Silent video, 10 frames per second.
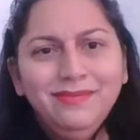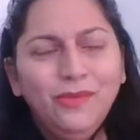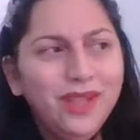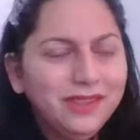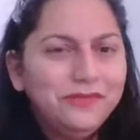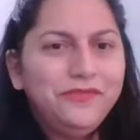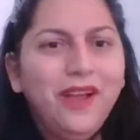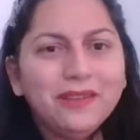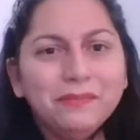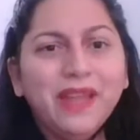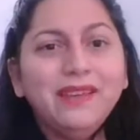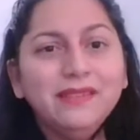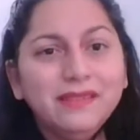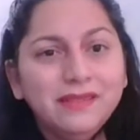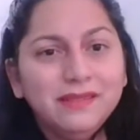What the fuck, man?
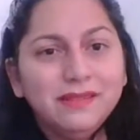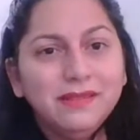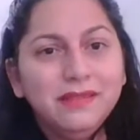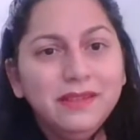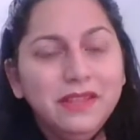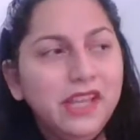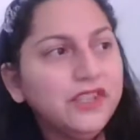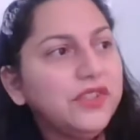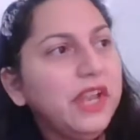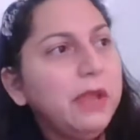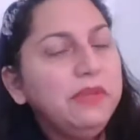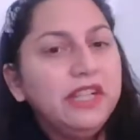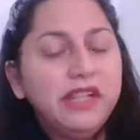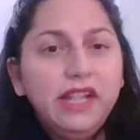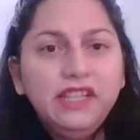Yesterday, I
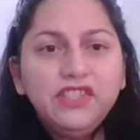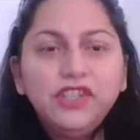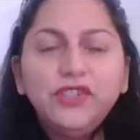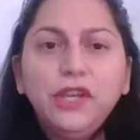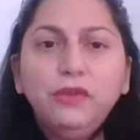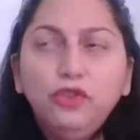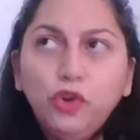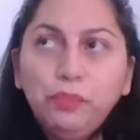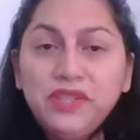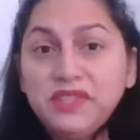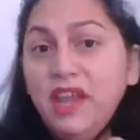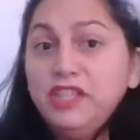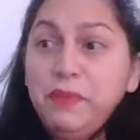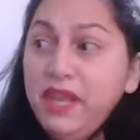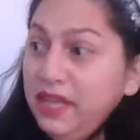mean, at least yesterday,
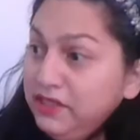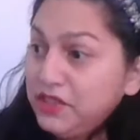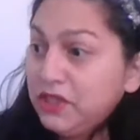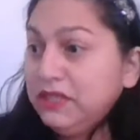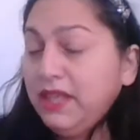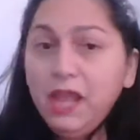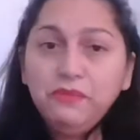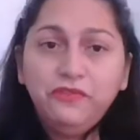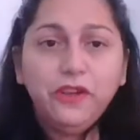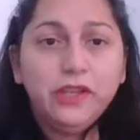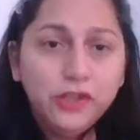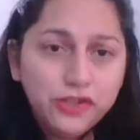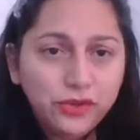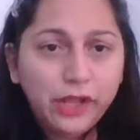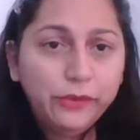besides making this damn fucking
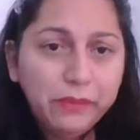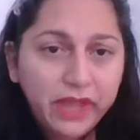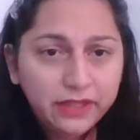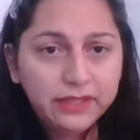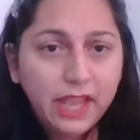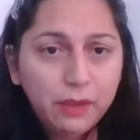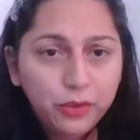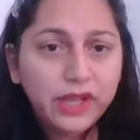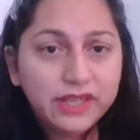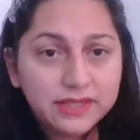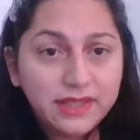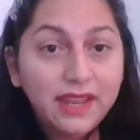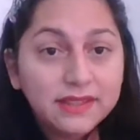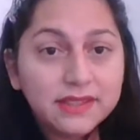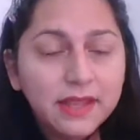history that we made in the damn United
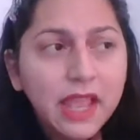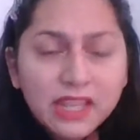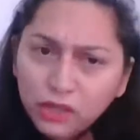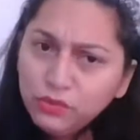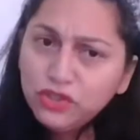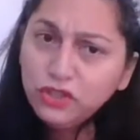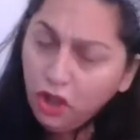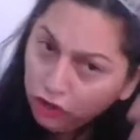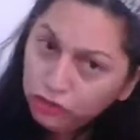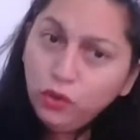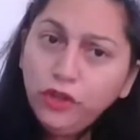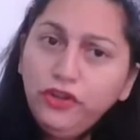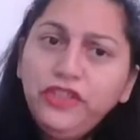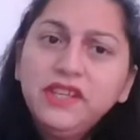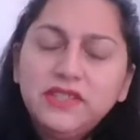States, there was two other
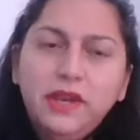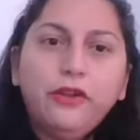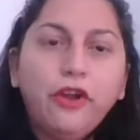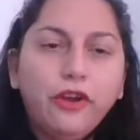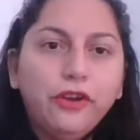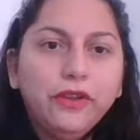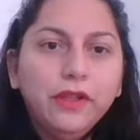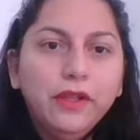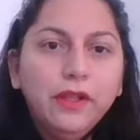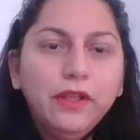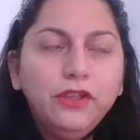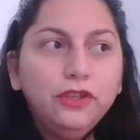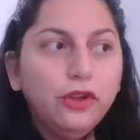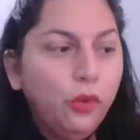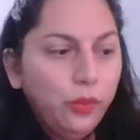things that occurred.
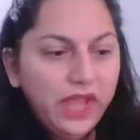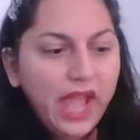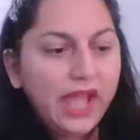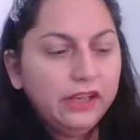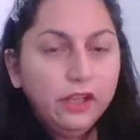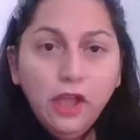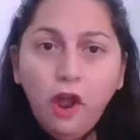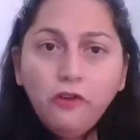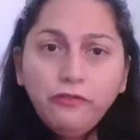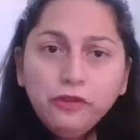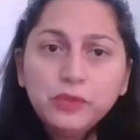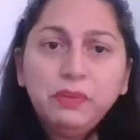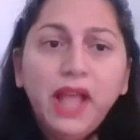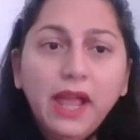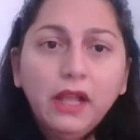We had our first
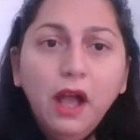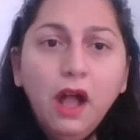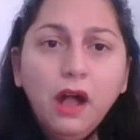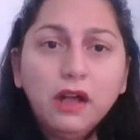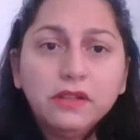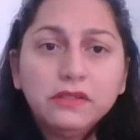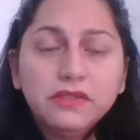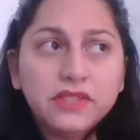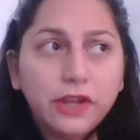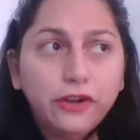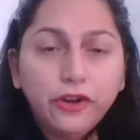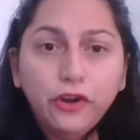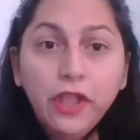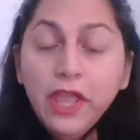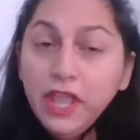Black
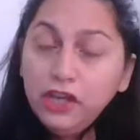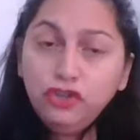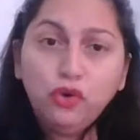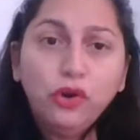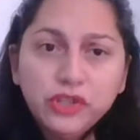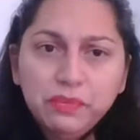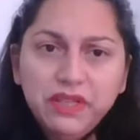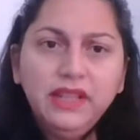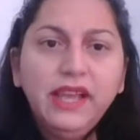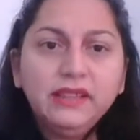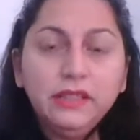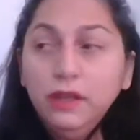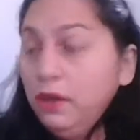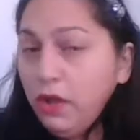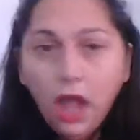senator in Georgia be elected.
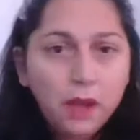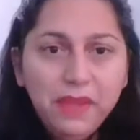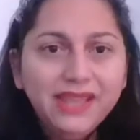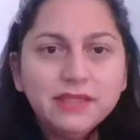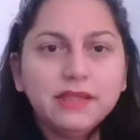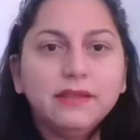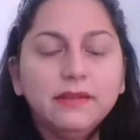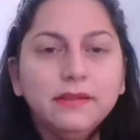Amazing.